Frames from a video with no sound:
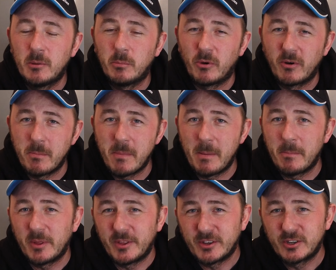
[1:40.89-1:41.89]
But
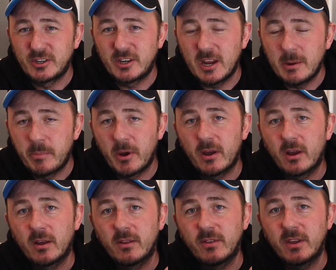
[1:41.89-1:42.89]
remember, the
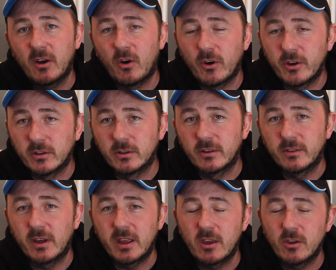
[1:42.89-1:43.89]
cheaper the oil
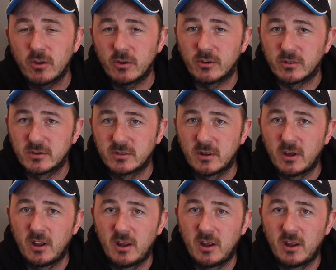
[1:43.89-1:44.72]
that you use,